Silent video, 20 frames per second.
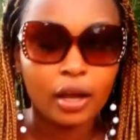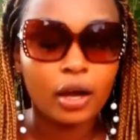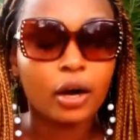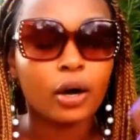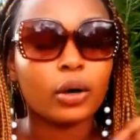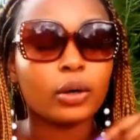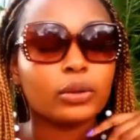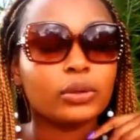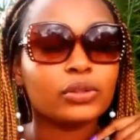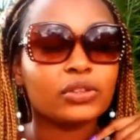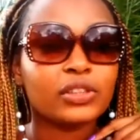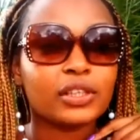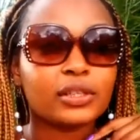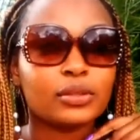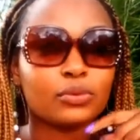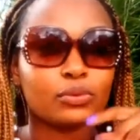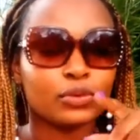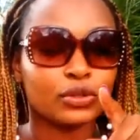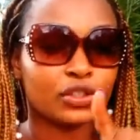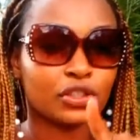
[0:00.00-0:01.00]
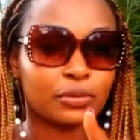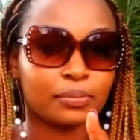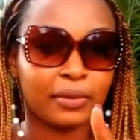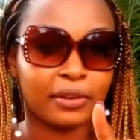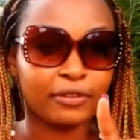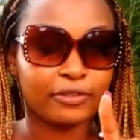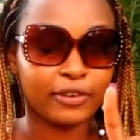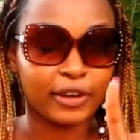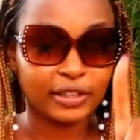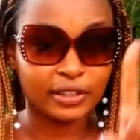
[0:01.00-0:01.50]
or you just watch my
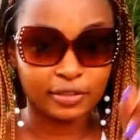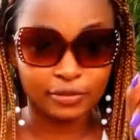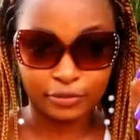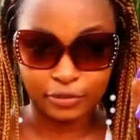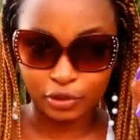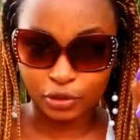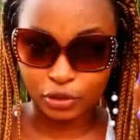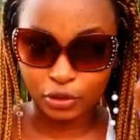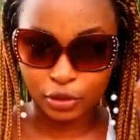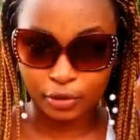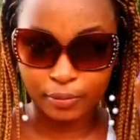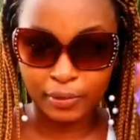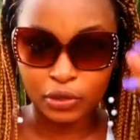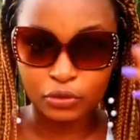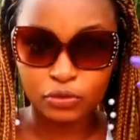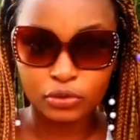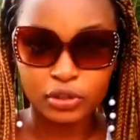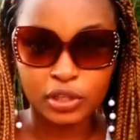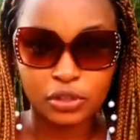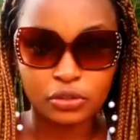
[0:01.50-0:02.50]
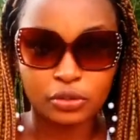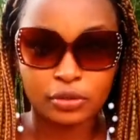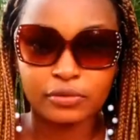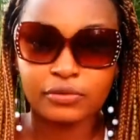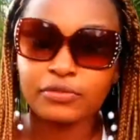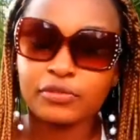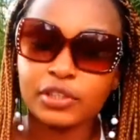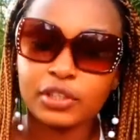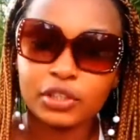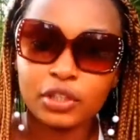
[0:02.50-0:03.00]
first video, my introduction
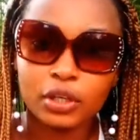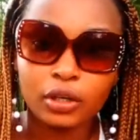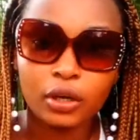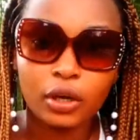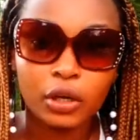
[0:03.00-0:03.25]
video.